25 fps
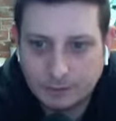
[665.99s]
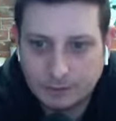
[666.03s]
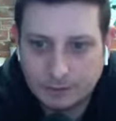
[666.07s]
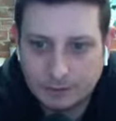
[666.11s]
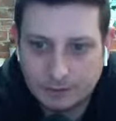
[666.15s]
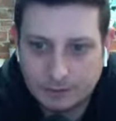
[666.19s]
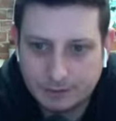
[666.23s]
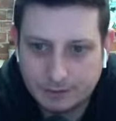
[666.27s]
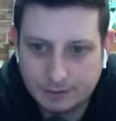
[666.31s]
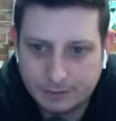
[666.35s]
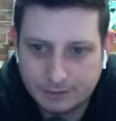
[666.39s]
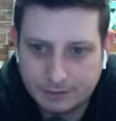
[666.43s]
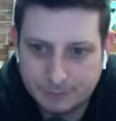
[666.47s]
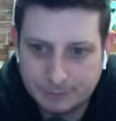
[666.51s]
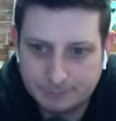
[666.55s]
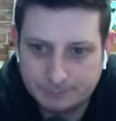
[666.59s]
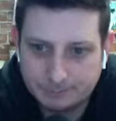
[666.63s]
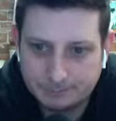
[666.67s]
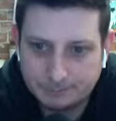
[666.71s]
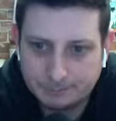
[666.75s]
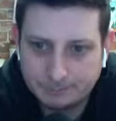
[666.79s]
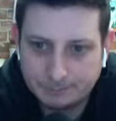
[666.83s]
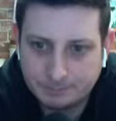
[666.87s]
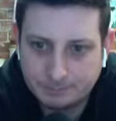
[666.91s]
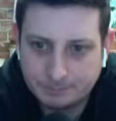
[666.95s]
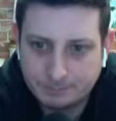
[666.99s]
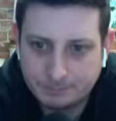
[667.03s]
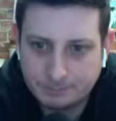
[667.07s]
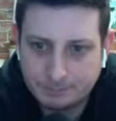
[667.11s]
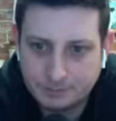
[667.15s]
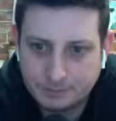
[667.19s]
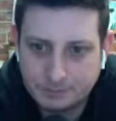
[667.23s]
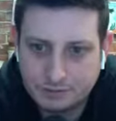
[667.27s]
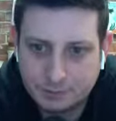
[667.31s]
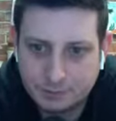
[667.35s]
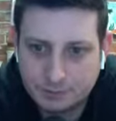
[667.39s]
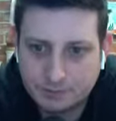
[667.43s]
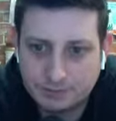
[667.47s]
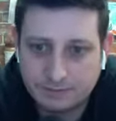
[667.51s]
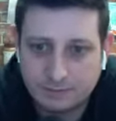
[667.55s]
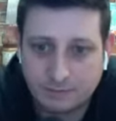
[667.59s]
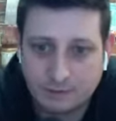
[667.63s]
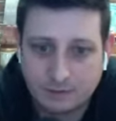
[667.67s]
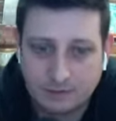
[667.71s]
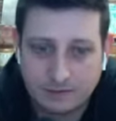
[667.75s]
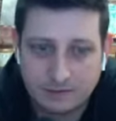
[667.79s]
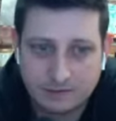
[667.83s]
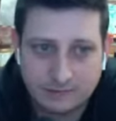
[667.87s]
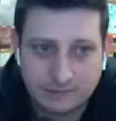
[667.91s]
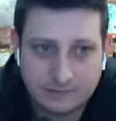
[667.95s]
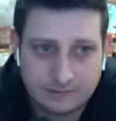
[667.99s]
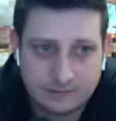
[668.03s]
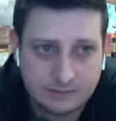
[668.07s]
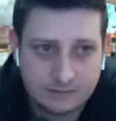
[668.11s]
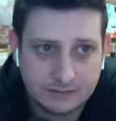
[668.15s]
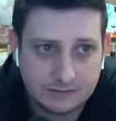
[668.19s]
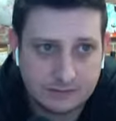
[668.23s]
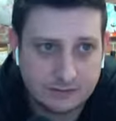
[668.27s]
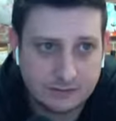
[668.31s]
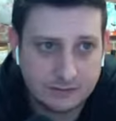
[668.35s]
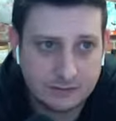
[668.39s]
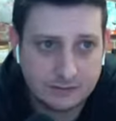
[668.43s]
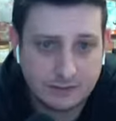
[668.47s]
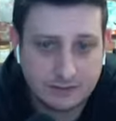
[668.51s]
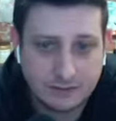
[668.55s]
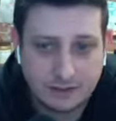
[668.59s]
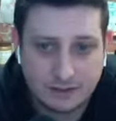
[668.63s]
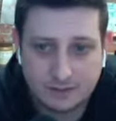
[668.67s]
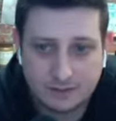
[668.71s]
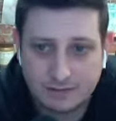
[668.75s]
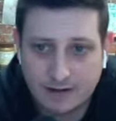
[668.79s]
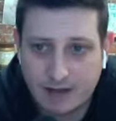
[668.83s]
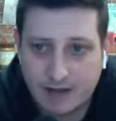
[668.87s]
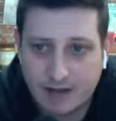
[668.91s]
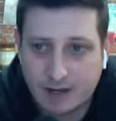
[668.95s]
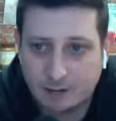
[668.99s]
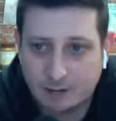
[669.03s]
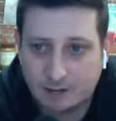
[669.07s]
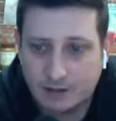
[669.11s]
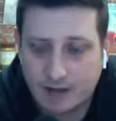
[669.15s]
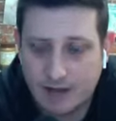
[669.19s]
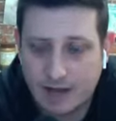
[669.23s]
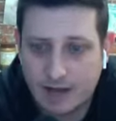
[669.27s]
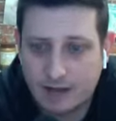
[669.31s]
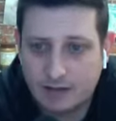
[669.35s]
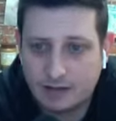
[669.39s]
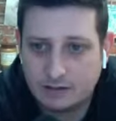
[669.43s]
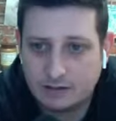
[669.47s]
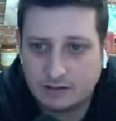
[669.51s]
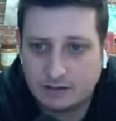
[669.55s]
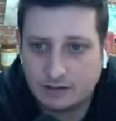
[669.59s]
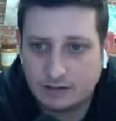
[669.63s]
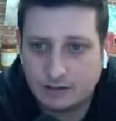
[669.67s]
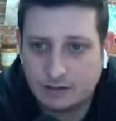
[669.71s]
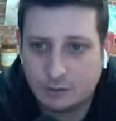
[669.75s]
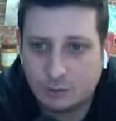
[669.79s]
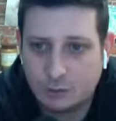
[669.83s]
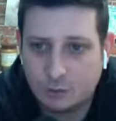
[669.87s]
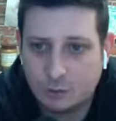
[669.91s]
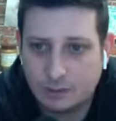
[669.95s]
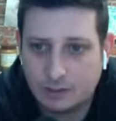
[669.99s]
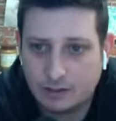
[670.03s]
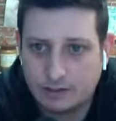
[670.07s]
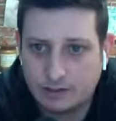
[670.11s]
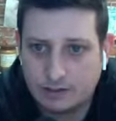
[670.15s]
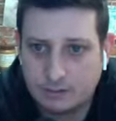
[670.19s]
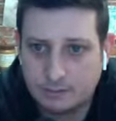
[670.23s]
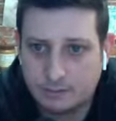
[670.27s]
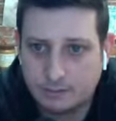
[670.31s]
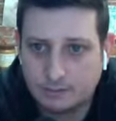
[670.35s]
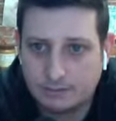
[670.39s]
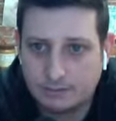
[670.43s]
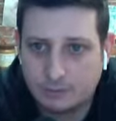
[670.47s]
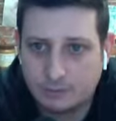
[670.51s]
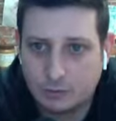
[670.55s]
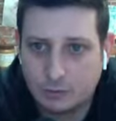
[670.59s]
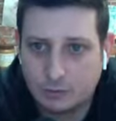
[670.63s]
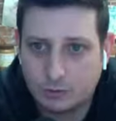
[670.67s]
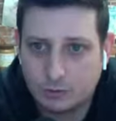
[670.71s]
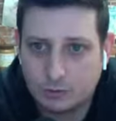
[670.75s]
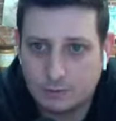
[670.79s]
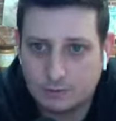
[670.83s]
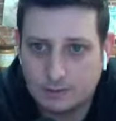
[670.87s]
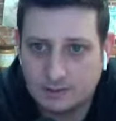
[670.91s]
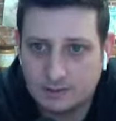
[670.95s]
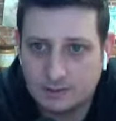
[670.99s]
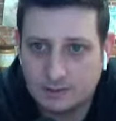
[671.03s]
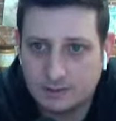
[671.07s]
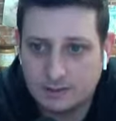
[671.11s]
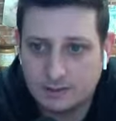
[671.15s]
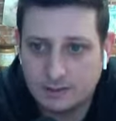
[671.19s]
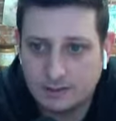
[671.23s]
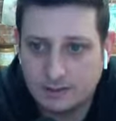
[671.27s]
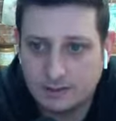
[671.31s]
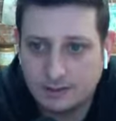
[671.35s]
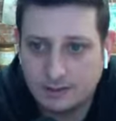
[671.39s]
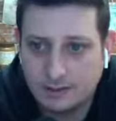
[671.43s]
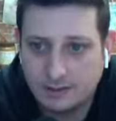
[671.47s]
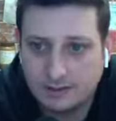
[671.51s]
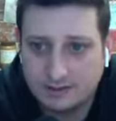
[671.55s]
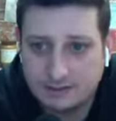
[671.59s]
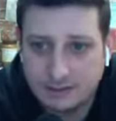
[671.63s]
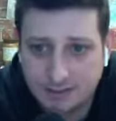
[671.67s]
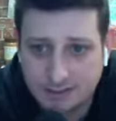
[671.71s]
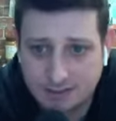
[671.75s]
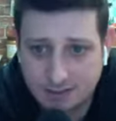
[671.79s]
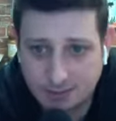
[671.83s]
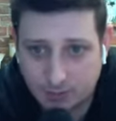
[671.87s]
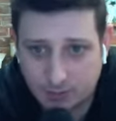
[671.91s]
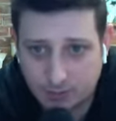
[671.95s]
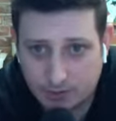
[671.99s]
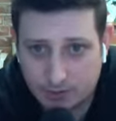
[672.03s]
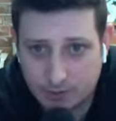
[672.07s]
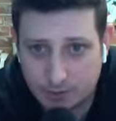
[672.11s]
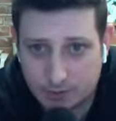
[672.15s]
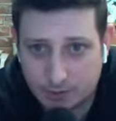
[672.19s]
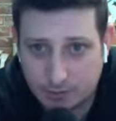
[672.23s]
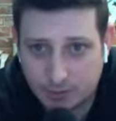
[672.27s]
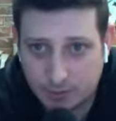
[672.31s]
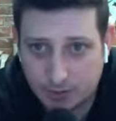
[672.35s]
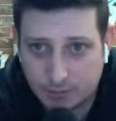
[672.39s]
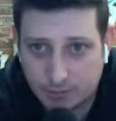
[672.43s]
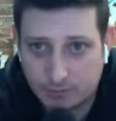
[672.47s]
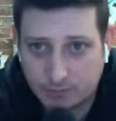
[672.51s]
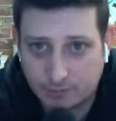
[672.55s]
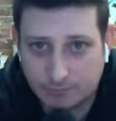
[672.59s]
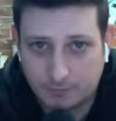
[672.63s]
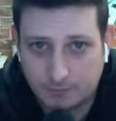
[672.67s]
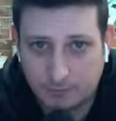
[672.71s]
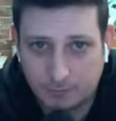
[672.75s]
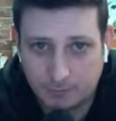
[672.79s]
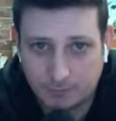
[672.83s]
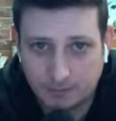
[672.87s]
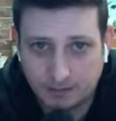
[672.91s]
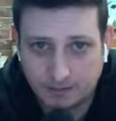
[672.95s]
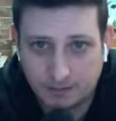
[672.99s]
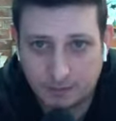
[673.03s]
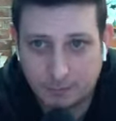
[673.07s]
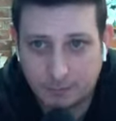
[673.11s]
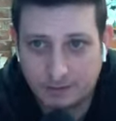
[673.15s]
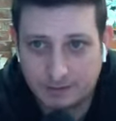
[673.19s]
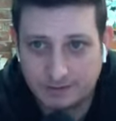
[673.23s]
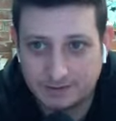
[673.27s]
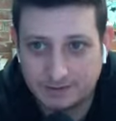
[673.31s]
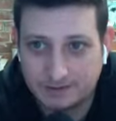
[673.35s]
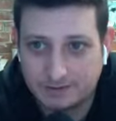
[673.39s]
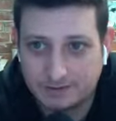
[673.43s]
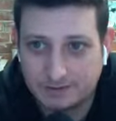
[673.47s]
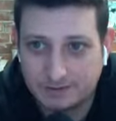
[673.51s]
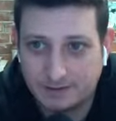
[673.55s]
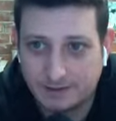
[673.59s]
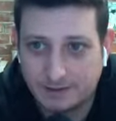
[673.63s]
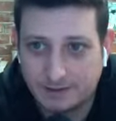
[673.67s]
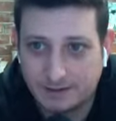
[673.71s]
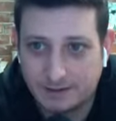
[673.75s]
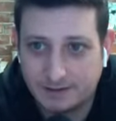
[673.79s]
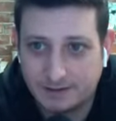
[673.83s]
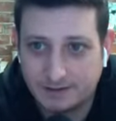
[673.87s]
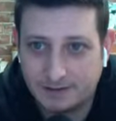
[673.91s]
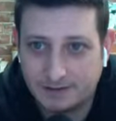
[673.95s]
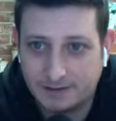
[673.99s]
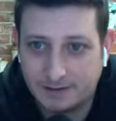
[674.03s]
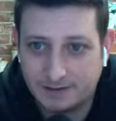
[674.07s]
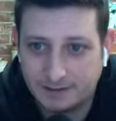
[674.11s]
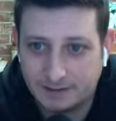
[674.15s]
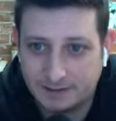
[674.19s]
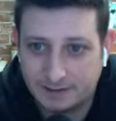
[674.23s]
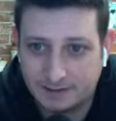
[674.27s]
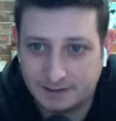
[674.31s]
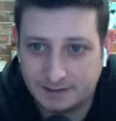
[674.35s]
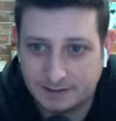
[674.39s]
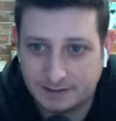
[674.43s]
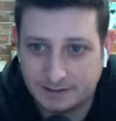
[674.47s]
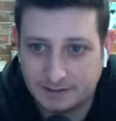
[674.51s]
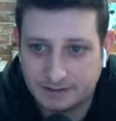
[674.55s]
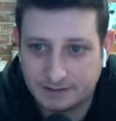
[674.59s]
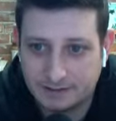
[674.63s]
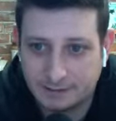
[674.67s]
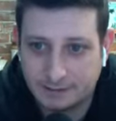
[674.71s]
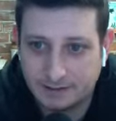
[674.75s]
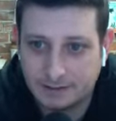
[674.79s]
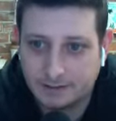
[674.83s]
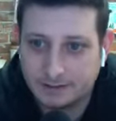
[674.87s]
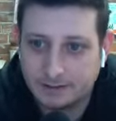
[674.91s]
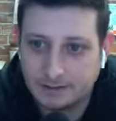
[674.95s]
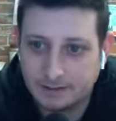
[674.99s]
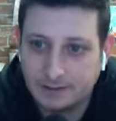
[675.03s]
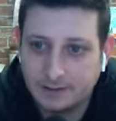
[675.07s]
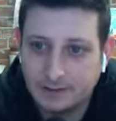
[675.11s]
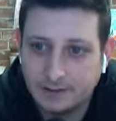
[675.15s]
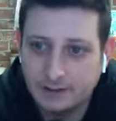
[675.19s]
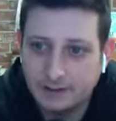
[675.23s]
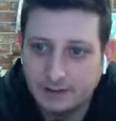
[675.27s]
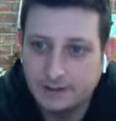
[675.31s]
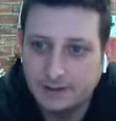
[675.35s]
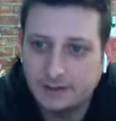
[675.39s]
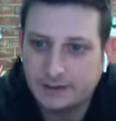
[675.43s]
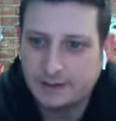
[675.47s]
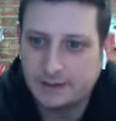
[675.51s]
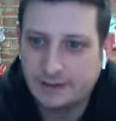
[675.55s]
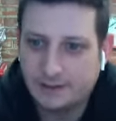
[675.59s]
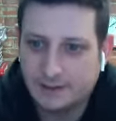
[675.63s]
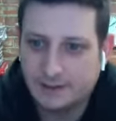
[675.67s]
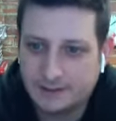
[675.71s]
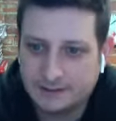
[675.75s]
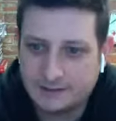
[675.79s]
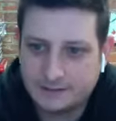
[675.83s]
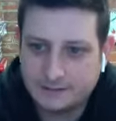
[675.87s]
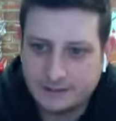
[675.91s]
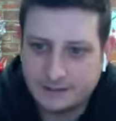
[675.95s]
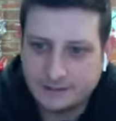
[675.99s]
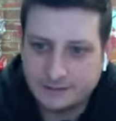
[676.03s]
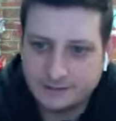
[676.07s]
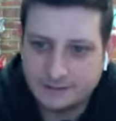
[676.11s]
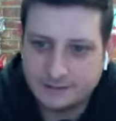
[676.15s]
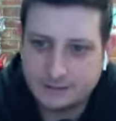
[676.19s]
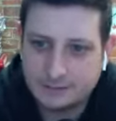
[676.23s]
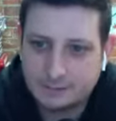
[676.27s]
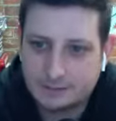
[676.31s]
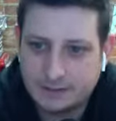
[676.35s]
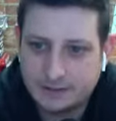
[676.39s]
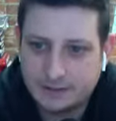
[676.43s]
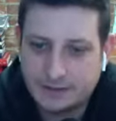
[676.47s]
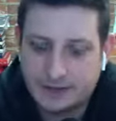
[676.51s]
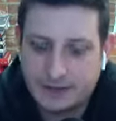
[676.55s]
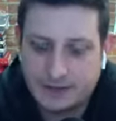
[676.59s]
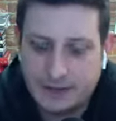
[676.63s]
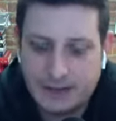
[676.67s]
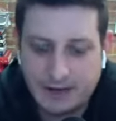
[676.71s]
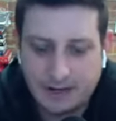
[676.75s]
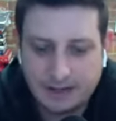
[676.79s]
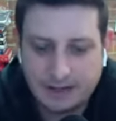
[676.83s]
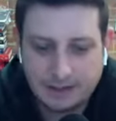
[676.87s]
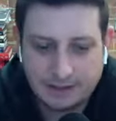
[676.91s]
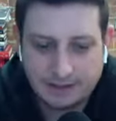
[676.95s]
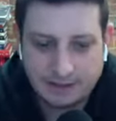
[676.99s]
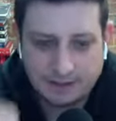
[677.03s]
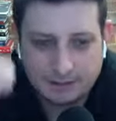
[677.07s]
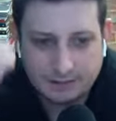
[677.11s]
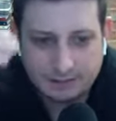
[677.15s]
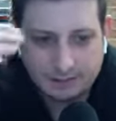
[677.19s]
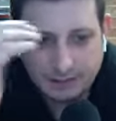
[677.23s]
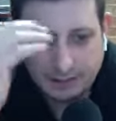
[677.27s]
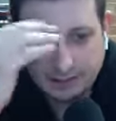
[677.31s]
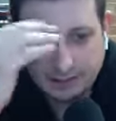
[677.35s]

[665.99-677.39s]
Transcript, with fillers: Um, so as far as kind of how that coin has performed, it's actually one of the better performing coins uh, as I dug into it, and it's it's something that I like you